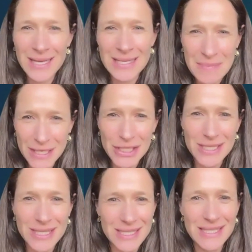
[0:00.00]
As much
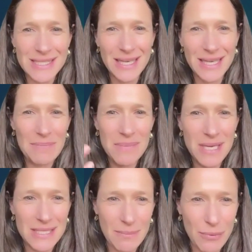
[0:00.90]
as this is an
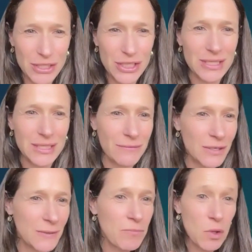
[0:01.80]
amazing project of
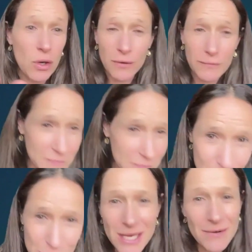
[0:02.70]
over
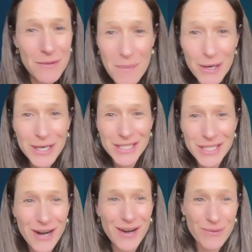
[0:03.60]
50% of the market
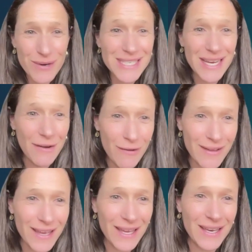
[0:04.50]
share in
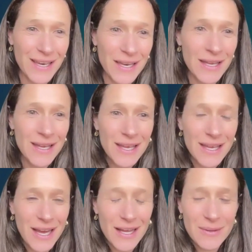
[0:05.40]
retail
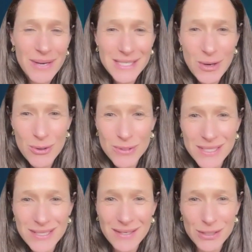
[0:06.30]
on the West
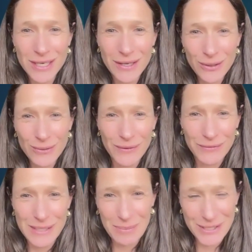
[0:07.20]
Coast, there's another
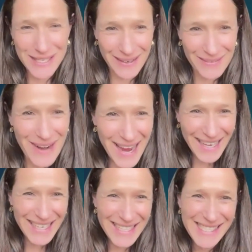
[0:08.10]
50%,
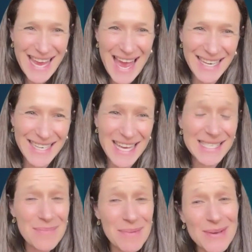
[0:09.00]
right? And
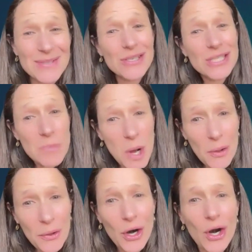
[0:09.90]
some of those are
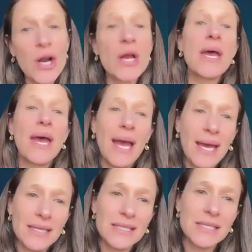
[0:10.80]
smaller.
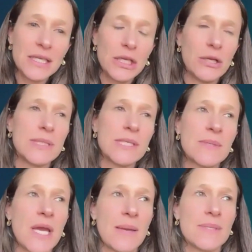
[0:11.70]
And,
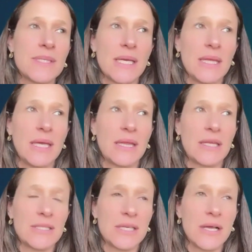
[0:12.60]
sometimes I think
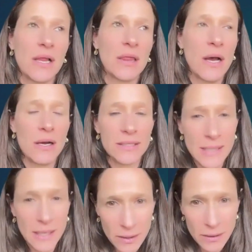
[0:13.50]
there's a long
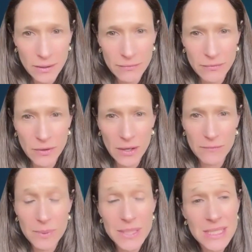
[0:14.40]
tail
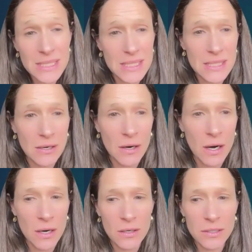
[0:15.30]
of businesses that are
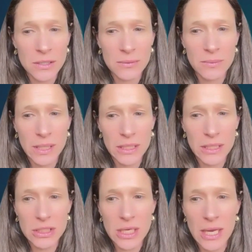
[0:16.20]
harder to
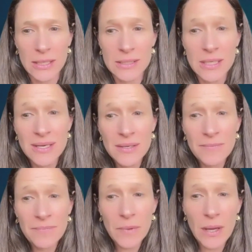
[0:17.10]
reach and
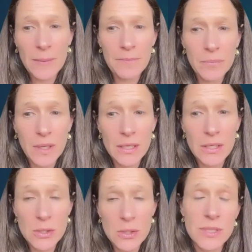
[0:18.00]
can
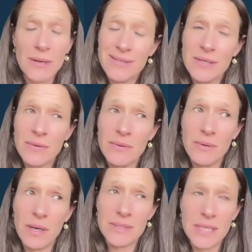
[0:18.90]
use
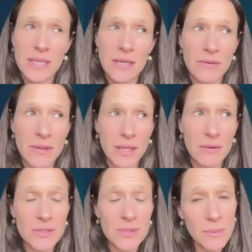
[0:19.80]
also. I will say the other thing
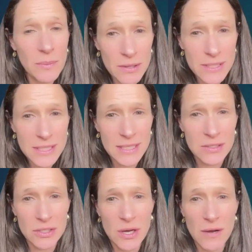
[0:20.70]
that goes with policy is
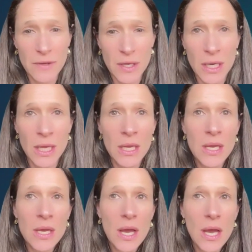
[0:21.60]
there's often
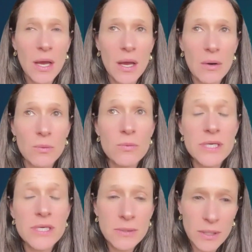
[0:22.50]
a
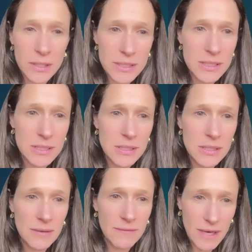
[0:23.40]
resource
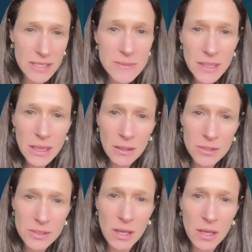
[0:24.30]
investment that
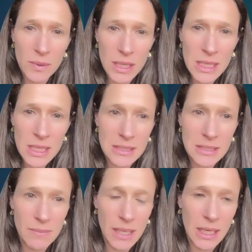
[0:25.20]
goes along with it
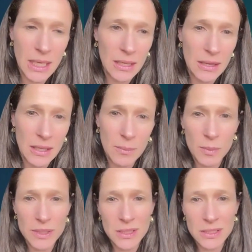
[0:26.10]
to making the
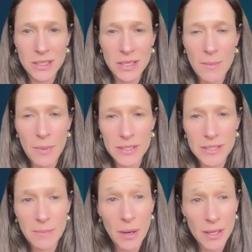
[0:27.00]
implementation of that
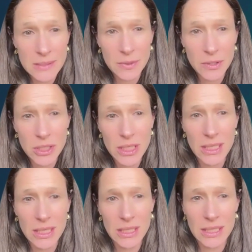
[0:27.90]
policy possible. And
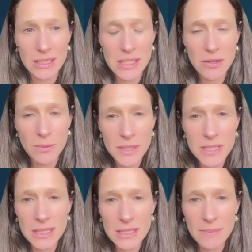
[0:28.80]
I think that's the other
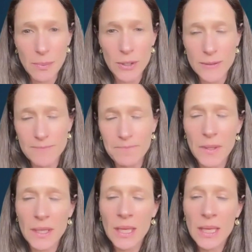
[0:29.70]
piece that's important.
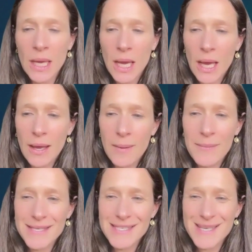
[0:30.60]

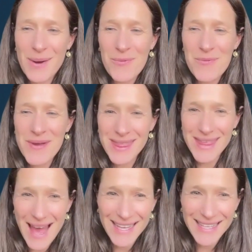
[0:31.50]
So with
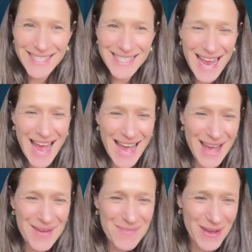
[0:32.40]
that,
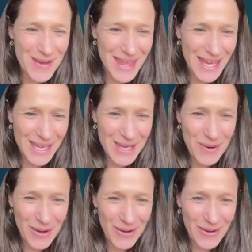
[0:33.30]
thank
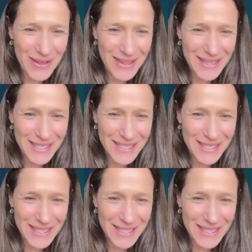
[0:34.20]
you all.